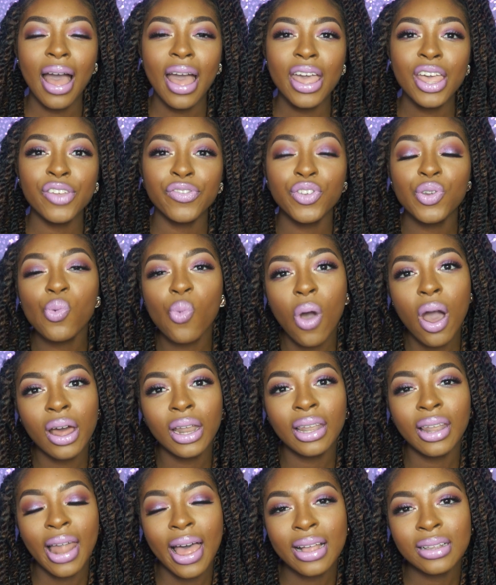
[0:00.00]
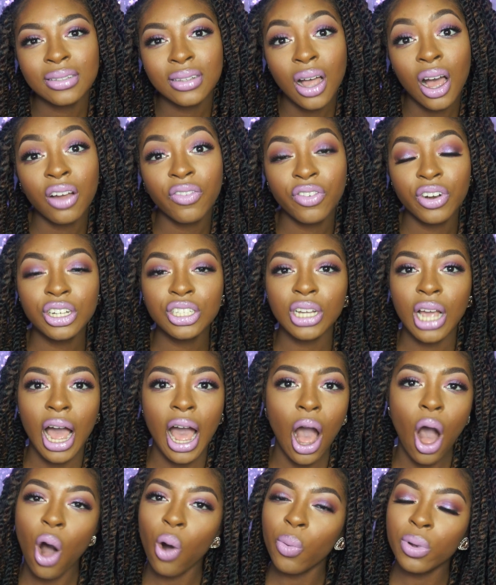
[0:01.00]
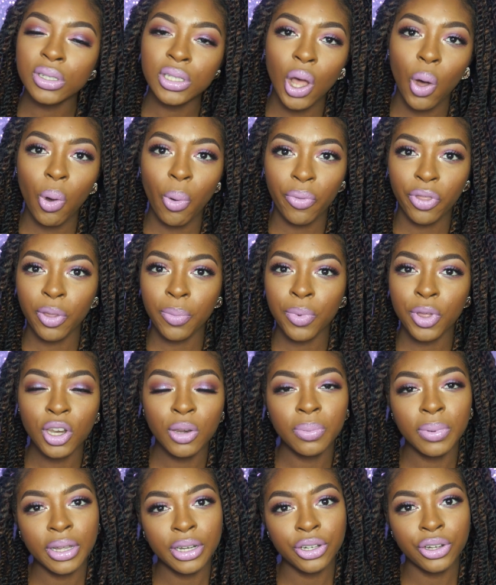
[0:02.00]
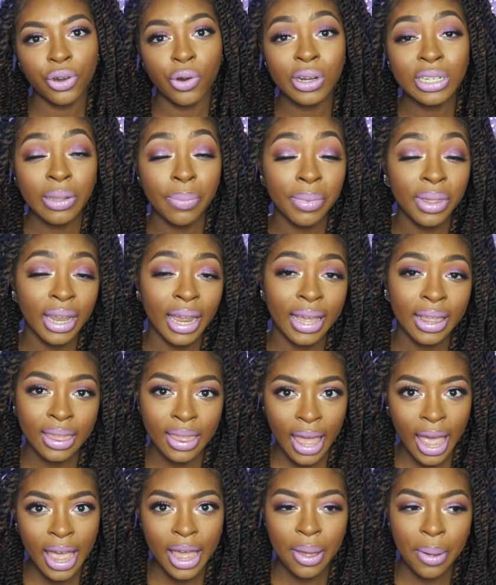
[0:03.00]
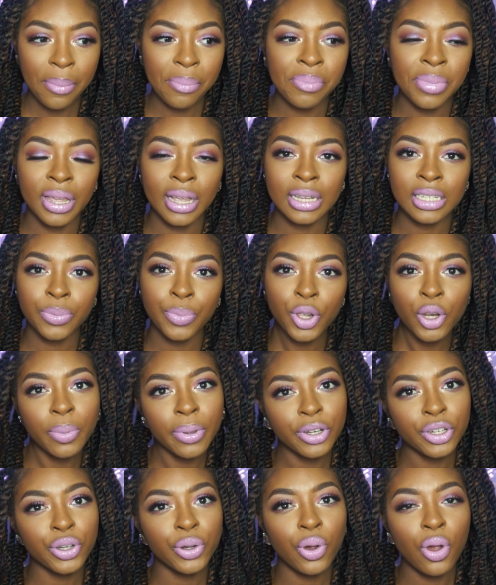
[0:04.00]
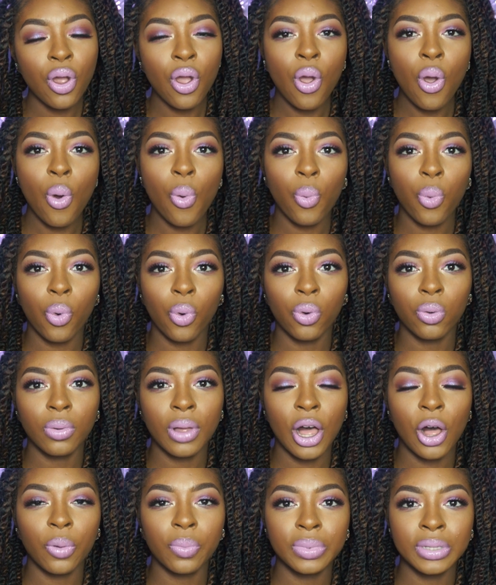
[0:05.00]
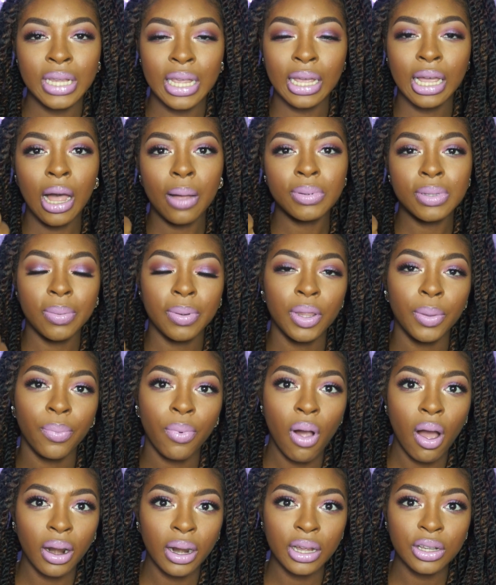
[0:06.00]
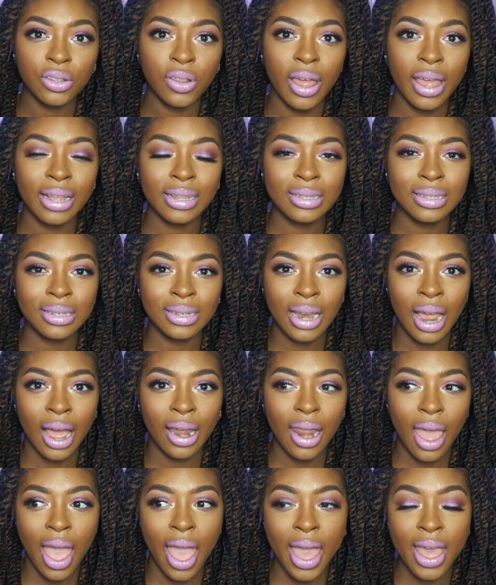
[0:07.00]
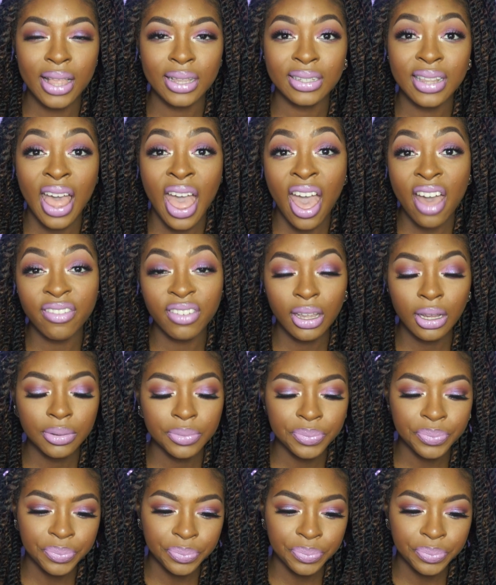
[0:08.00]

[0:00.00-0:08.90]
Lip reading: If you want less coverage, always go in with a beauty blender or something like that, because beauty blender will help take up some of the products so that it's not as heavy.